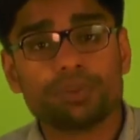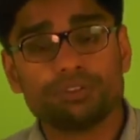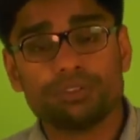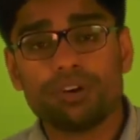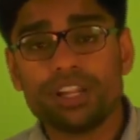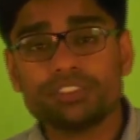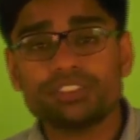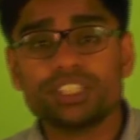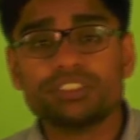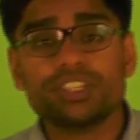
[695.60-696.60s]
So for
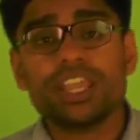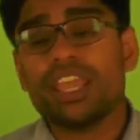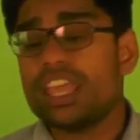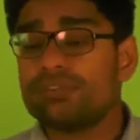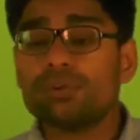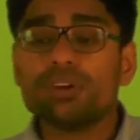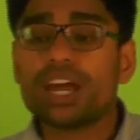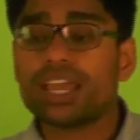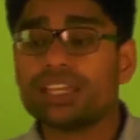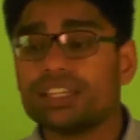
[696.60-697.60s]
instance, if you
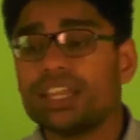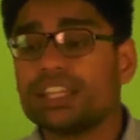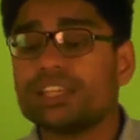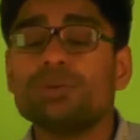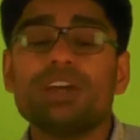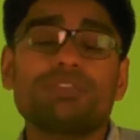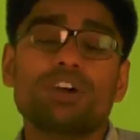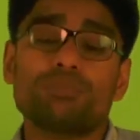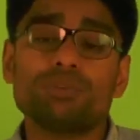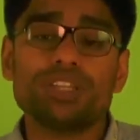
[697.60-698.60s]
write that you have
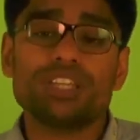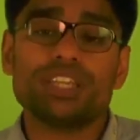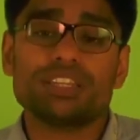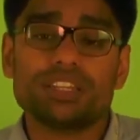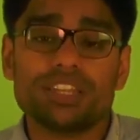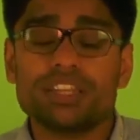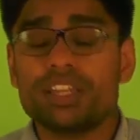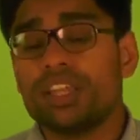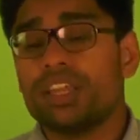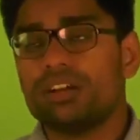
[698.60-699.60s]
communicated that
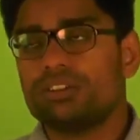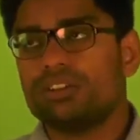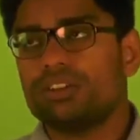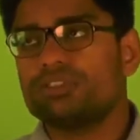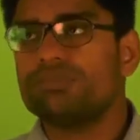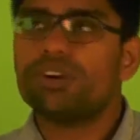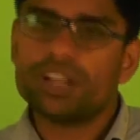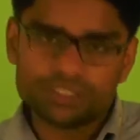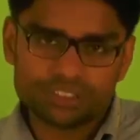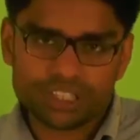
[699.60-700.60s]

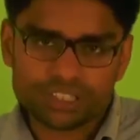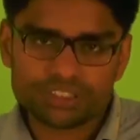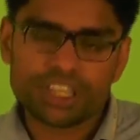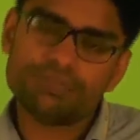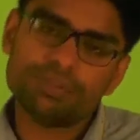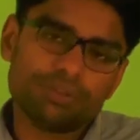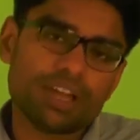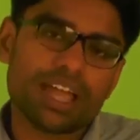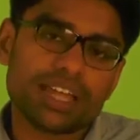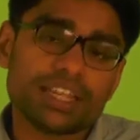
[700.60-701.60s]
if you
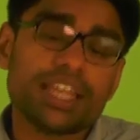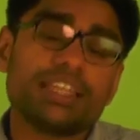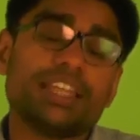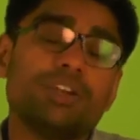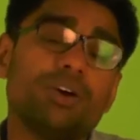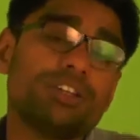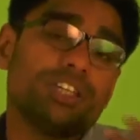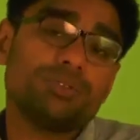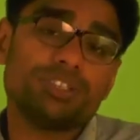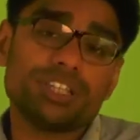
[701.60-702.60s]
write that your
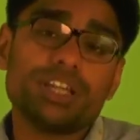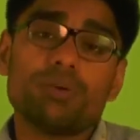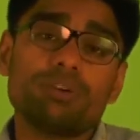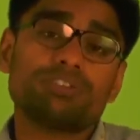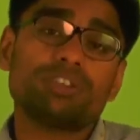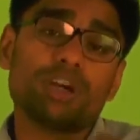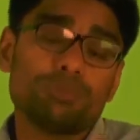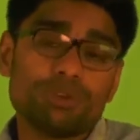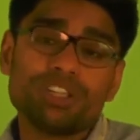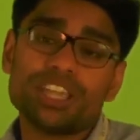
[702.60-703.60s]
duty was to
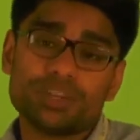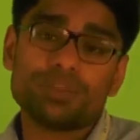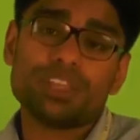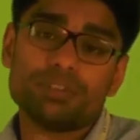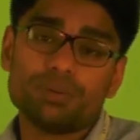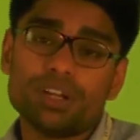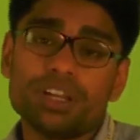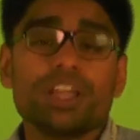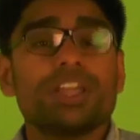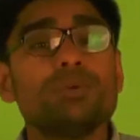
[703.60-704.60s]
communicate with everyone,
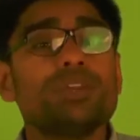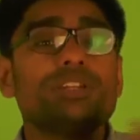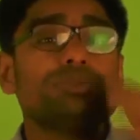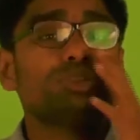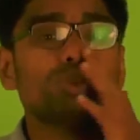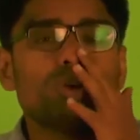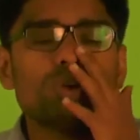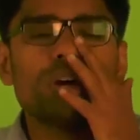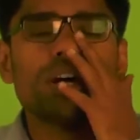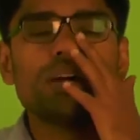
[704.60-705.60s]
you need to
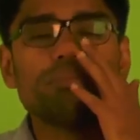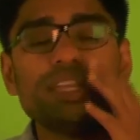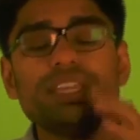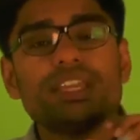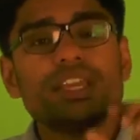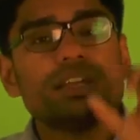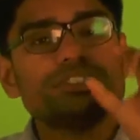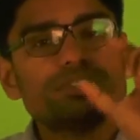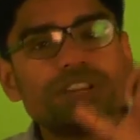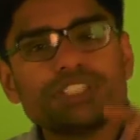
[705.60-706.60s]
show me
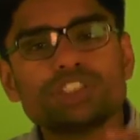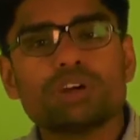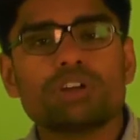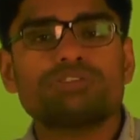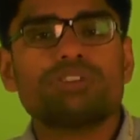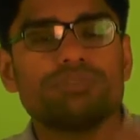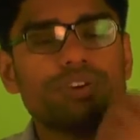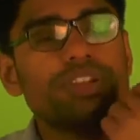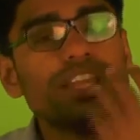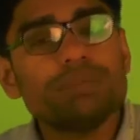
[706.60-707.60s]
screenshots of
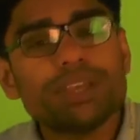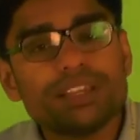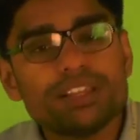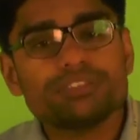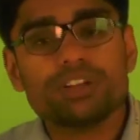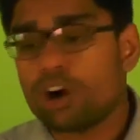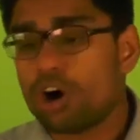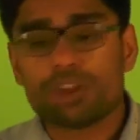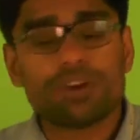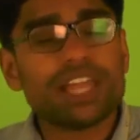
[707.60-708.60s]
your emails
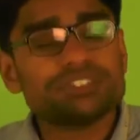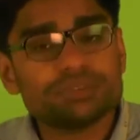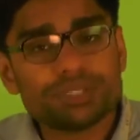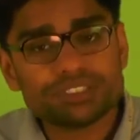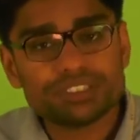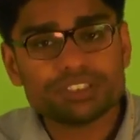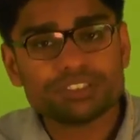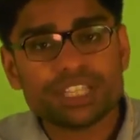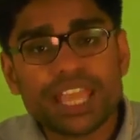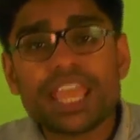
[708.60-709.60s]
or your
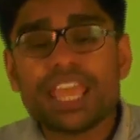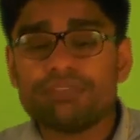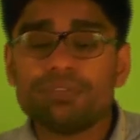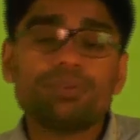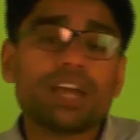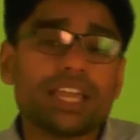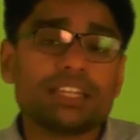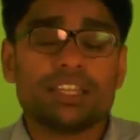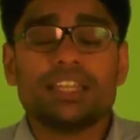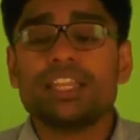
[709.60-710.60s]
SMSs. If you write
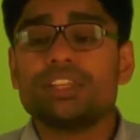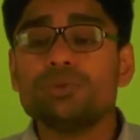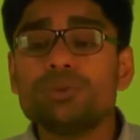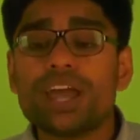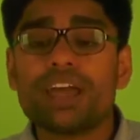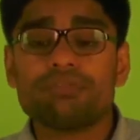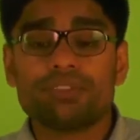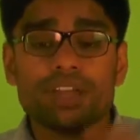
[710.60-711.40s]
that you have